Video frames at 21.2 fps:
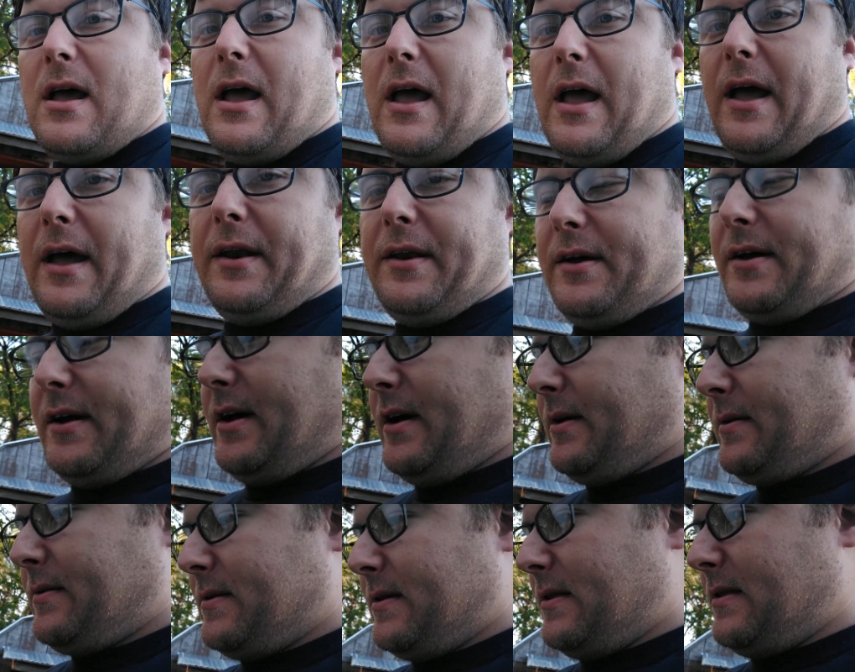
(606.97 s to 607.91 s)
And
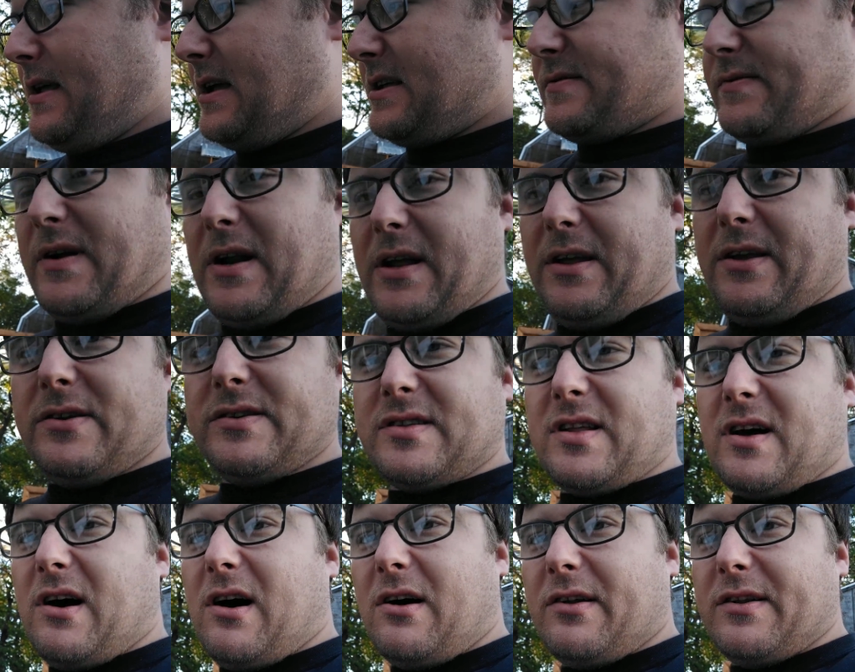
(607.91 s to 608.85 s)
that's what I use
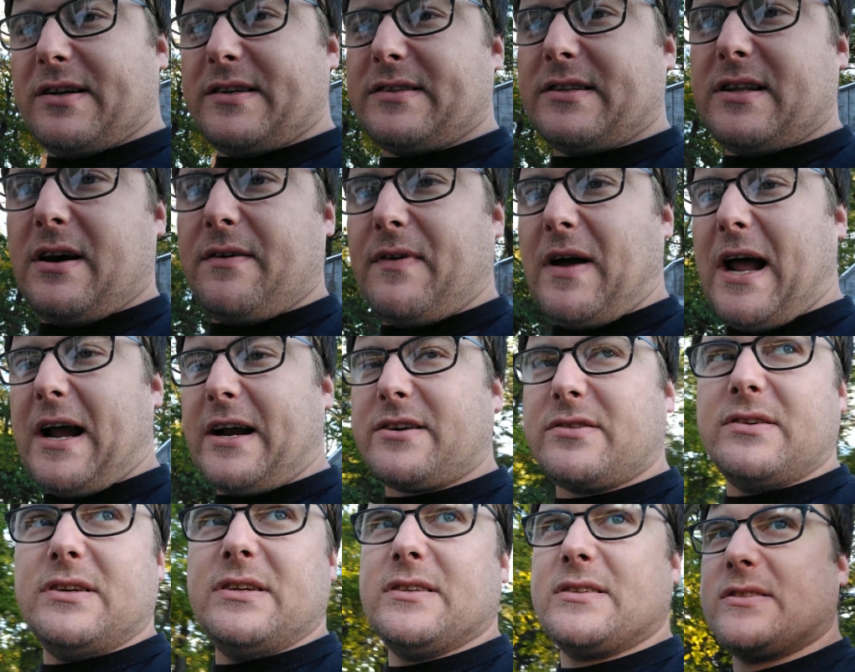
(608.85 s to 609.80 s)
to haul this stuff. I
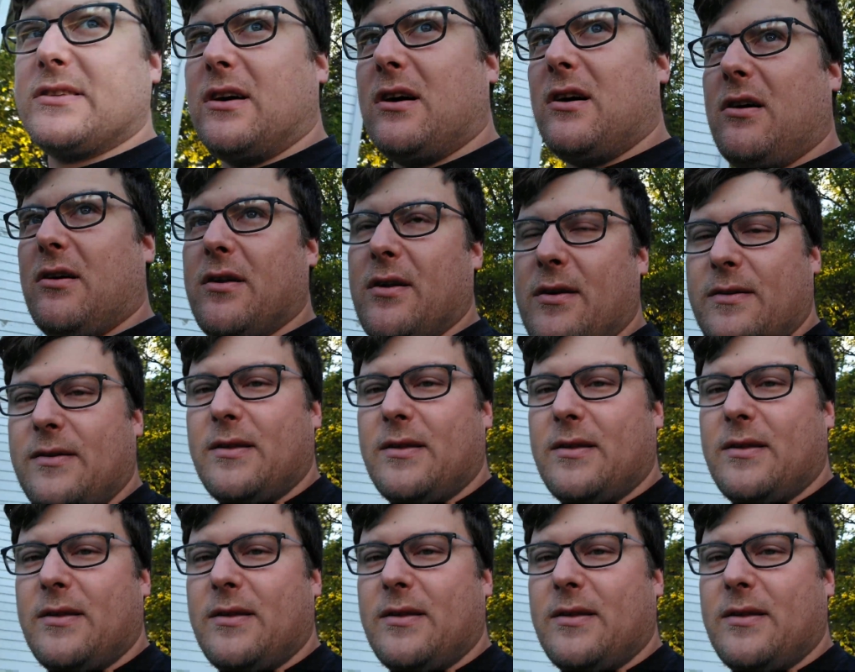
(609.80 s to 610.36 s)
actually installed,